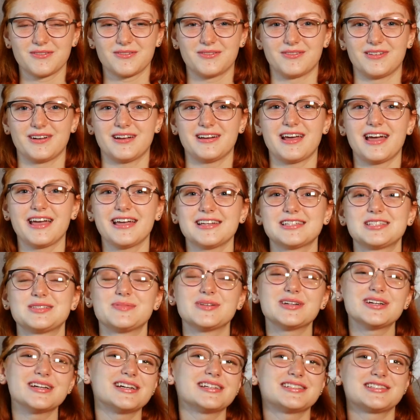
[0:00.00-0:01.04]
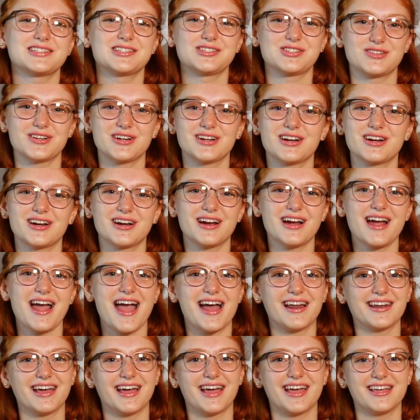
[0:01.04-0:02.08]
When I experience a trigger
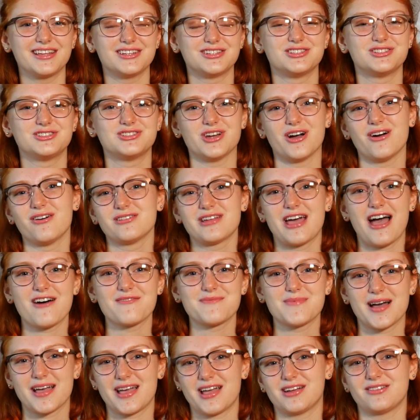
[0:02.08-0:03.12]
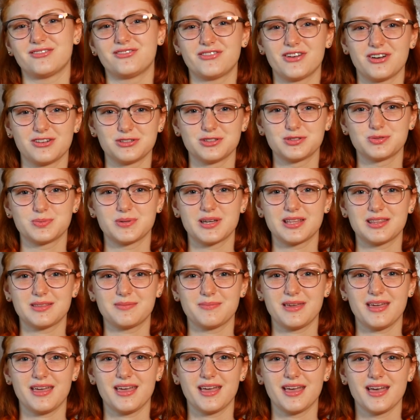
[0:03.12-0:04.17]
and I don't have my headphones with
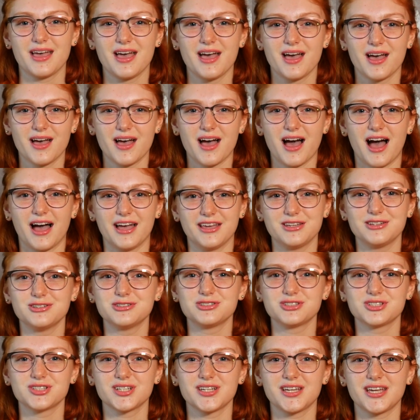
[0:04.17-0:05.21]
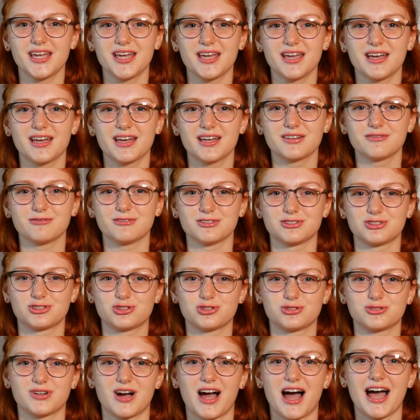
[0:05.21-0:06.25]
me, I usually will
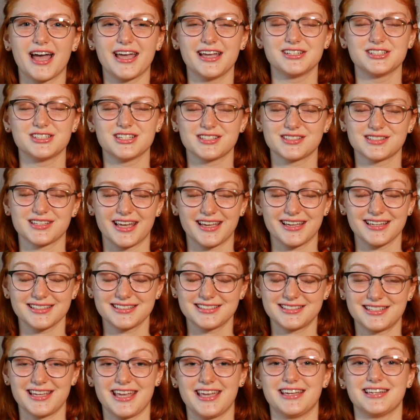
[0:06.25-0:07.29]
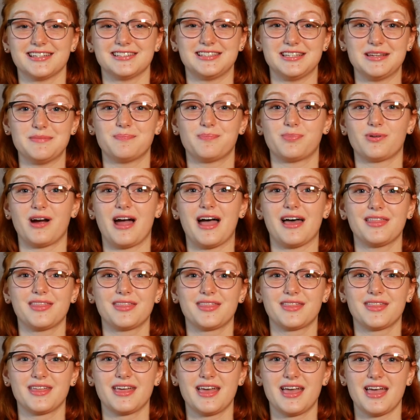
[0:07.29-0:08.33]
try and just like take a deep breath
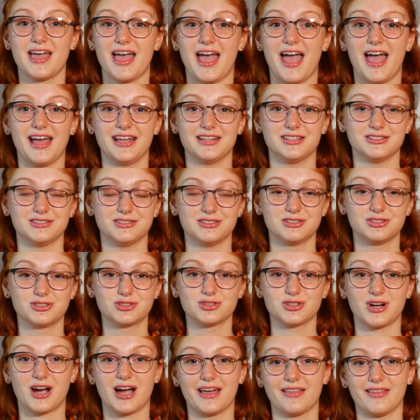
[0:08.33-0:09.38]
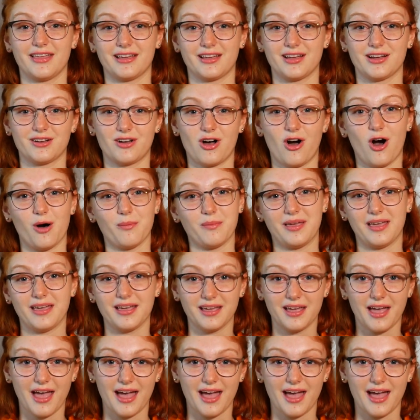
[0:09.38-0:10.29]
and try like a calming